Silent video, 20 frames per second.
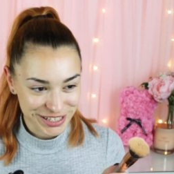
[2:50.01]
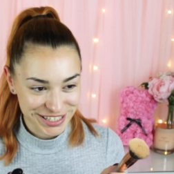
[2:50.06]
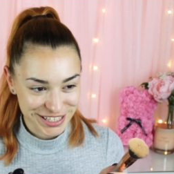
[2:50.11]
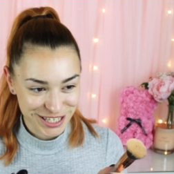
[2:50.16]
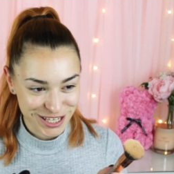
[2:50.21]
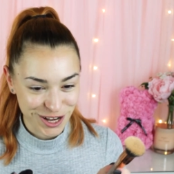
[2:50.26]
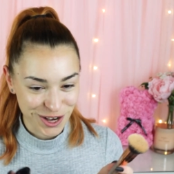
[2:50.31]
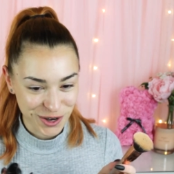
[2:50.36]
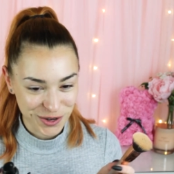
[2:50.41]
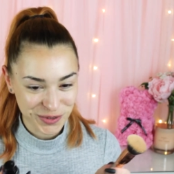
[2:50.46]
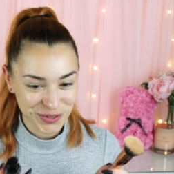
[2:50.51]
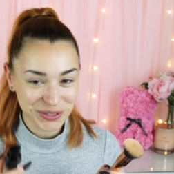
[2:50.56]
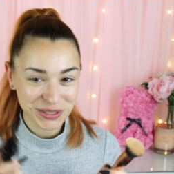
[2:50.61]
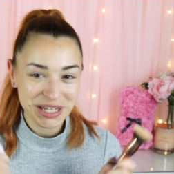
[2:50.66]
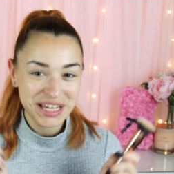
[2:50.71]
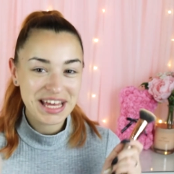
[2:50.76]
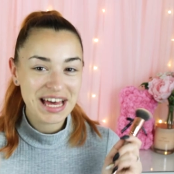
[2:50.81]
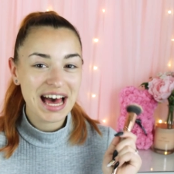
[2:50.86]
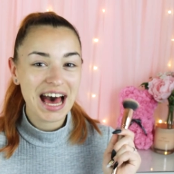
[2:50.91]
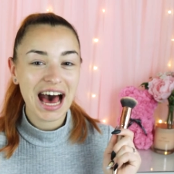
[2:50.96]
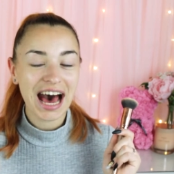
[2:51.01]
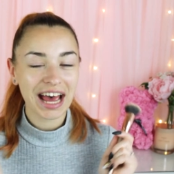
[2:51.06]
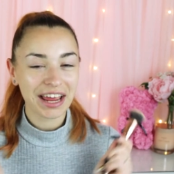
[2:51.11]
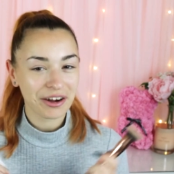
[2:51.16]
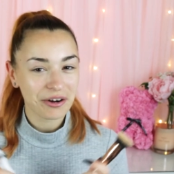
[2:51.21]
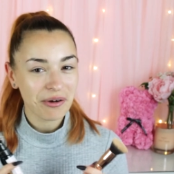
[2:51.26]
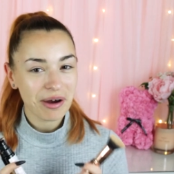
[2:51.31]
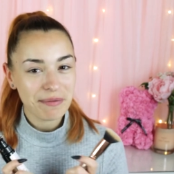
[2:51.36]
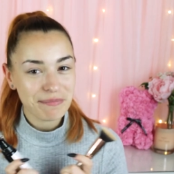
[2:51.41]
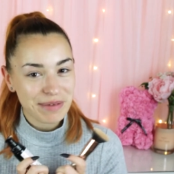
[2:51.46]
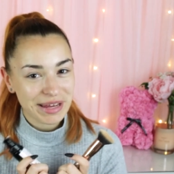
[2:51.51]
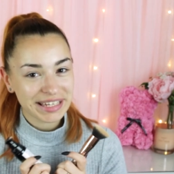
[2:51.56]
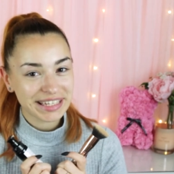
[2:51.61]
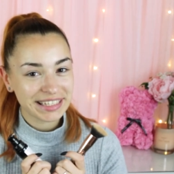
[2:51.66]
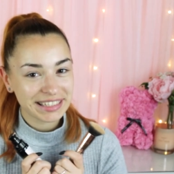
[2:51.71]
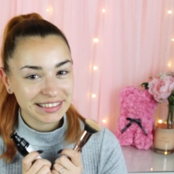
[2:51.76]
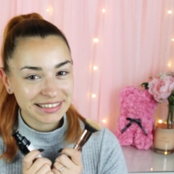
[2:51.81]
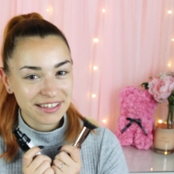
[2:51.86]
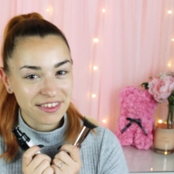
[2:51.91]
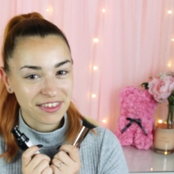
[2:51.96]
So I know I'm
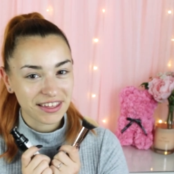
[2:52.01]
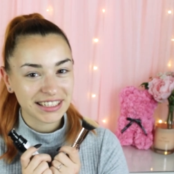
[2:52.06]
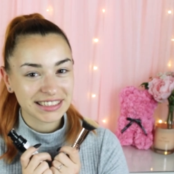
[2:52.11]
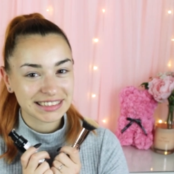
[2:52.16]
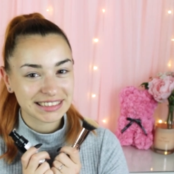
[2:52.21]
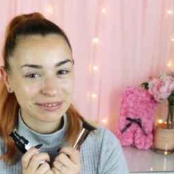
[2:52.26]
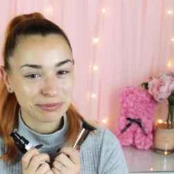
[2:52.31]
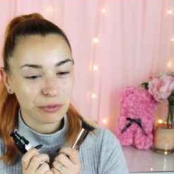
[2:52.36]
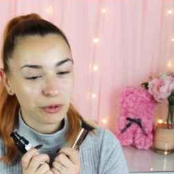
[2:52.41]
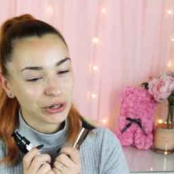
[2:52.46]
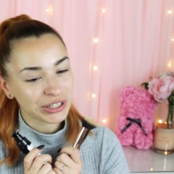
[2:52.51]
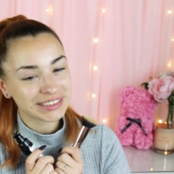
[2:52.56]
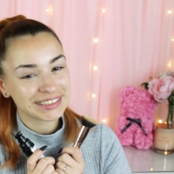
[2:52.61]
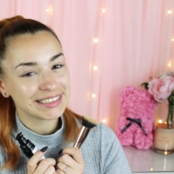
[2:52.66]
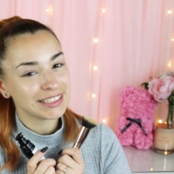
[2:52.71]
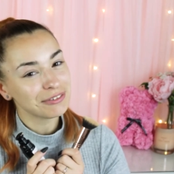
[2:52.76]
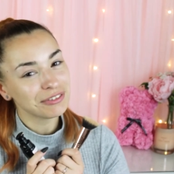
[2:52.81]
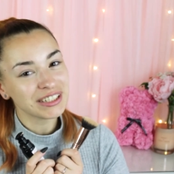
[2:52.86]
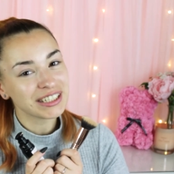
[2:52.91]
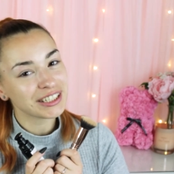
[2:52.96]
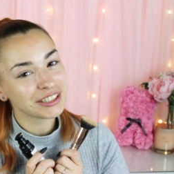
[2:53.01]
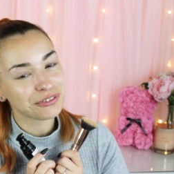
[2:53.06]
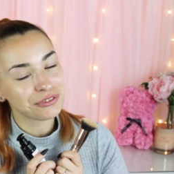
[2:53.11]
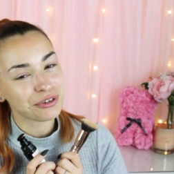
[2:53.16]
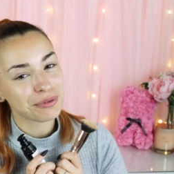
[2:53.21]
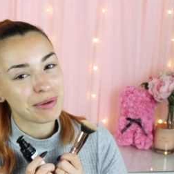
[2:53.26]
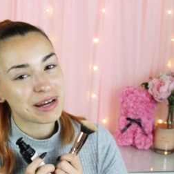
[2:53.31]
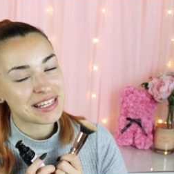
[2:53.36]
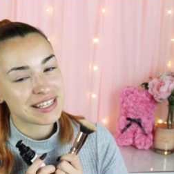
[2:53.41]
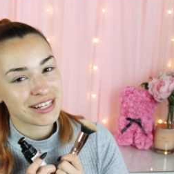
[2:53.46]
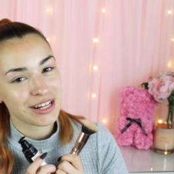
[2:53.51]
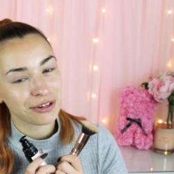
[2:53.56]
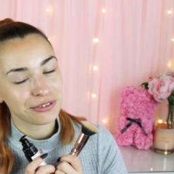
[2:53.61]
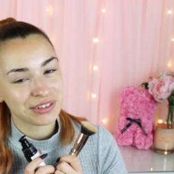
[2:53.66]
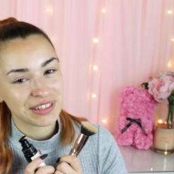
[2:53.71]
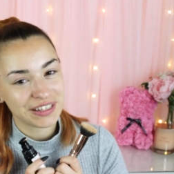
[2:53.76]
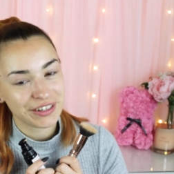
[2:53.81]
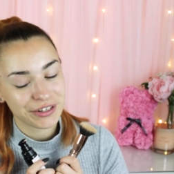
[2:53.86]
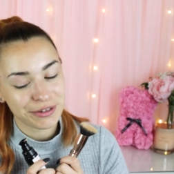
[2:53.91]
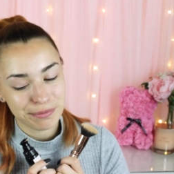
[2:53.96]
making things more difficult for myself
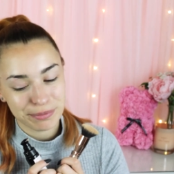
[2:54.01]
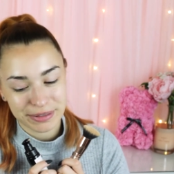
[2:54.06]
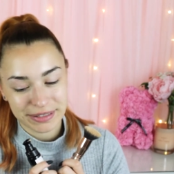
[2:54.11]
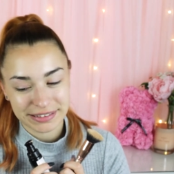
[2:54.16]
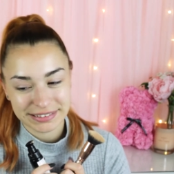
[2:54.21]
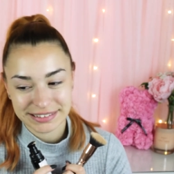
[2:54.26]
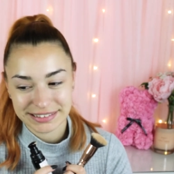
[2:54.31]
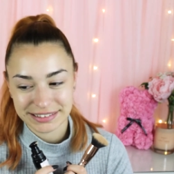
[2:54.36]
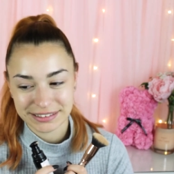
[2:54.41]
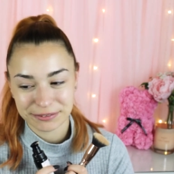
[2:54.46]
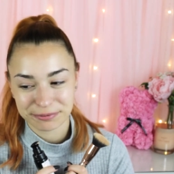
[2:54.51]
here, but